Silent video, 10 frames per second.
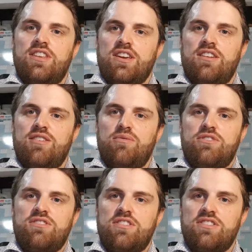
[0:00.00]
Like, it
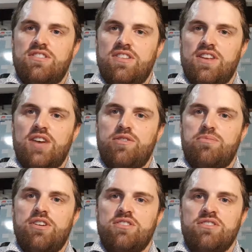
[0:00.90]
was this
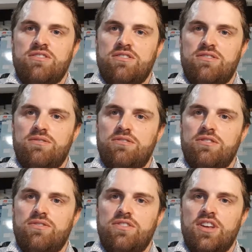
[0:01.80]
ever-present sort
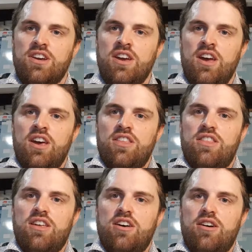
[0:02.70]
of thing
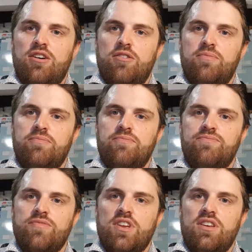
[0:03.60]

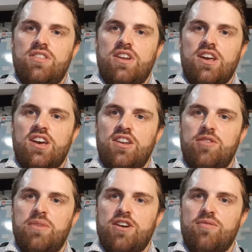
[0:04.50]
that I had in the
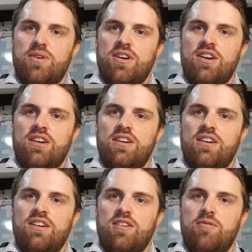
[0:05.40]
back of my
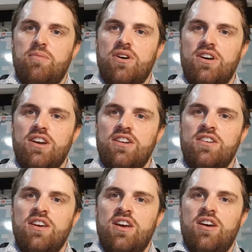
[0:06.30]
mind,
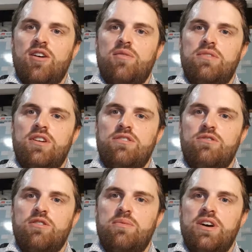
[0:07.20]
that I
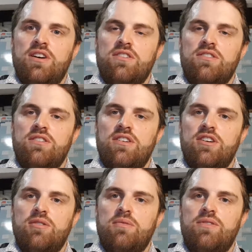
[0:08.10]
thought about
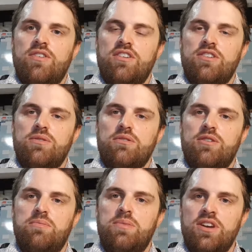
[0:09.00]
at various times quite
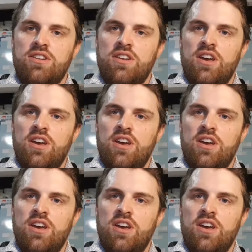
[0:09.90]
a bit.